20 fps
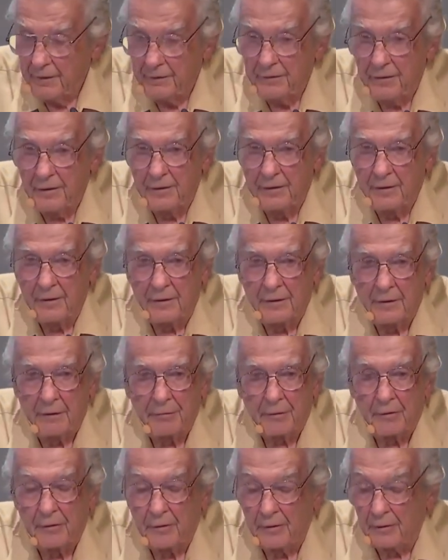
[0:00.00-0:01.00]
and this is a little
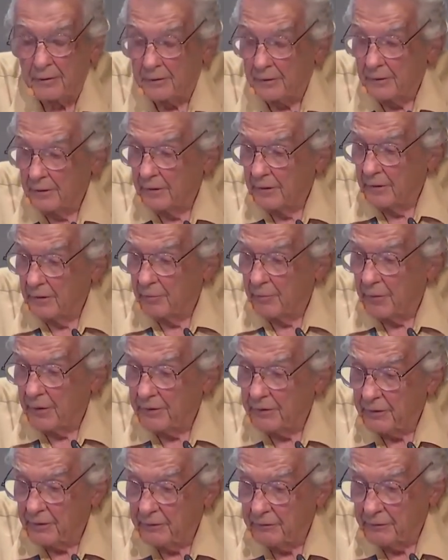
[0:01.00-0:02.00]
difficult.
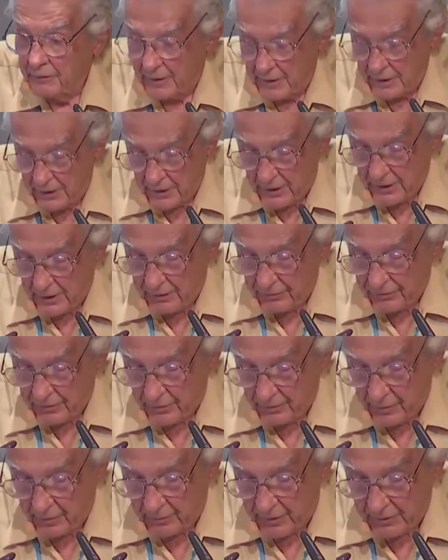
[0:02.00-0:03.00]
But I got it
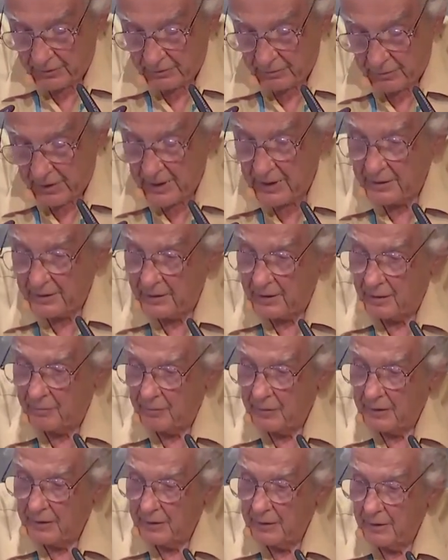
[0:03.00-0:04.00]
from a man
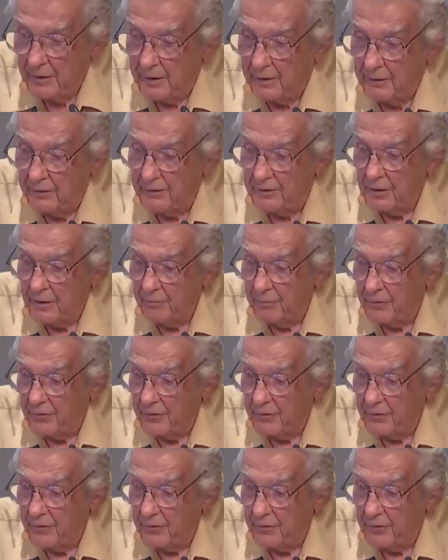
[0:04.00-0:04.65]
named Eli